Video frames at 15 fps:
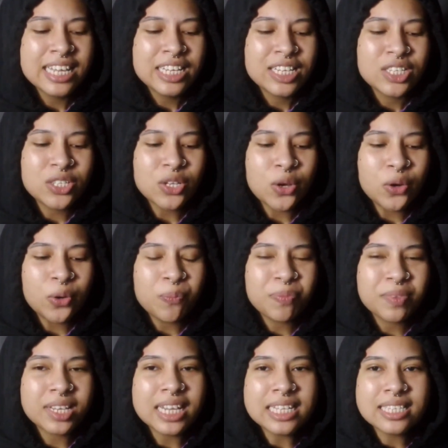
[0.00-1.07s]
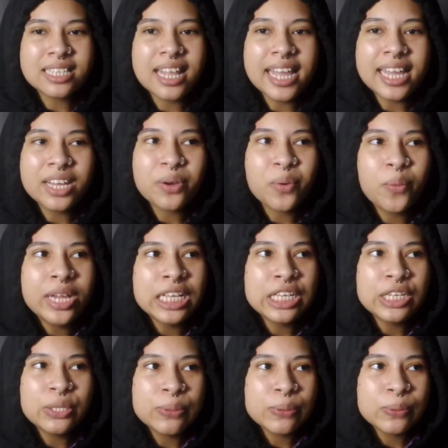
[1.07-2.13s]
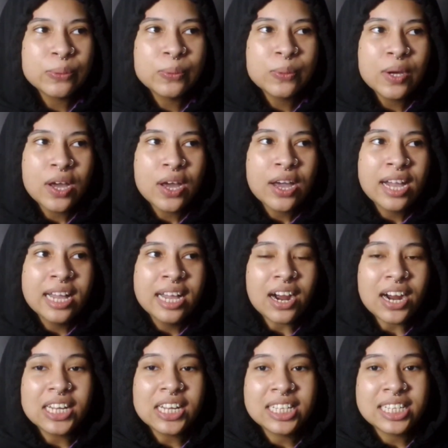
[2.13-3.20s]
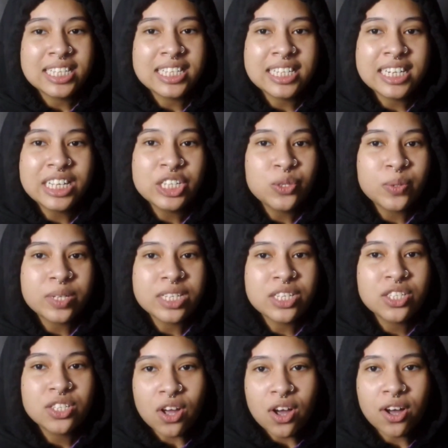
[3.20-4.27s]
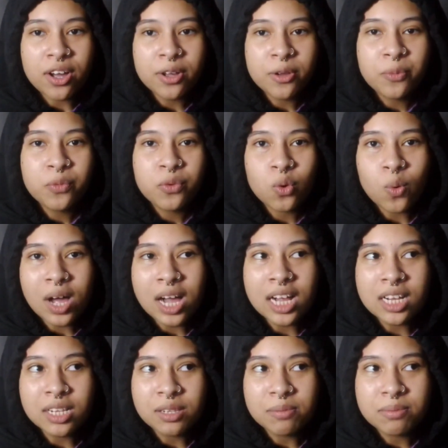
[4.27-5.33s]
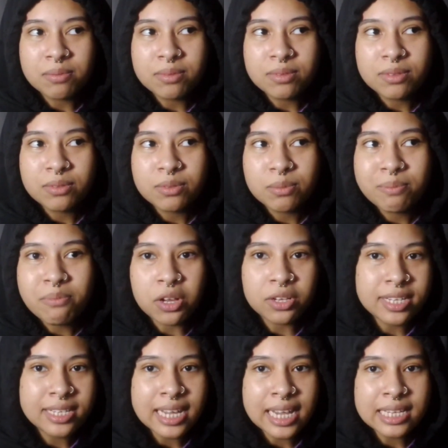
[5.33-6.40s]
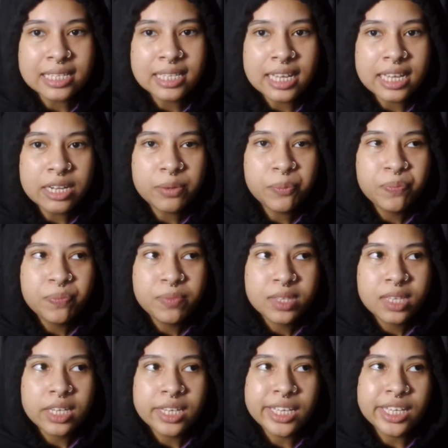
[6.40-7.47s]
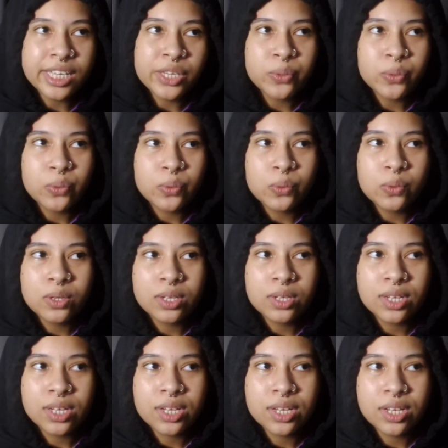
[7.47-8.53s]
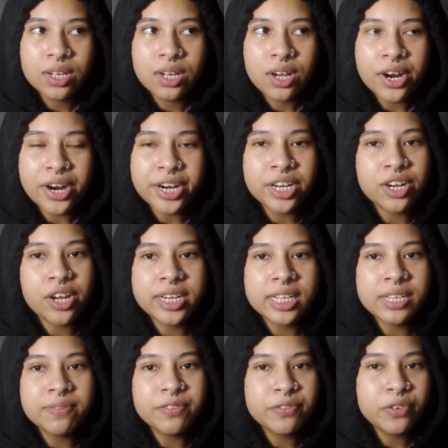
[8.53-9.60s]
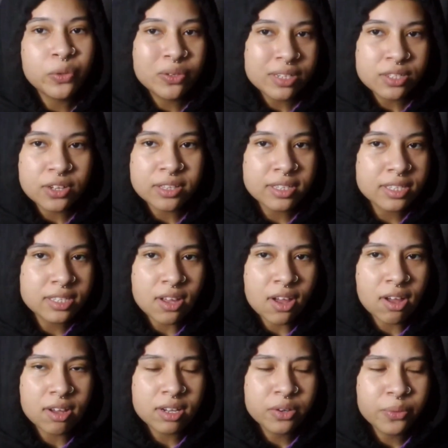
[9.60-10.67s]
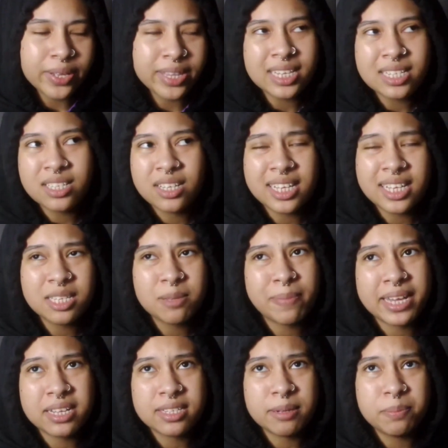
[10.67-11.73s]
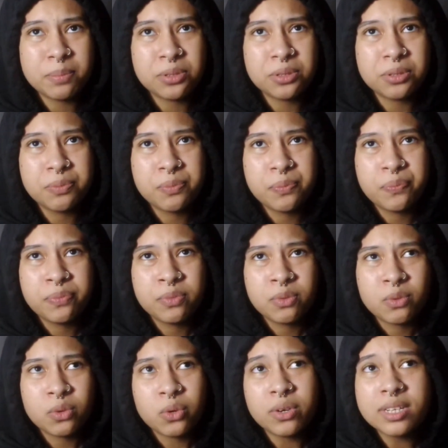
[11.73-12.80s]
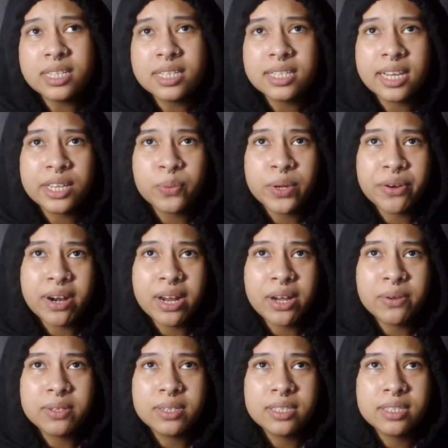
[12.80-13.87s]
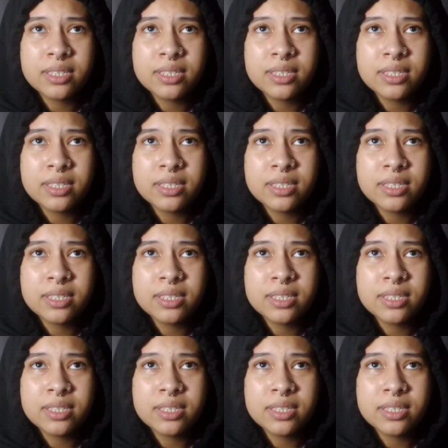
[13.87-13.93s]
So it's like when you are listening to a song while multitasking, you are not even focused on the song. Wait, that's a bad example. Or is it the other way around?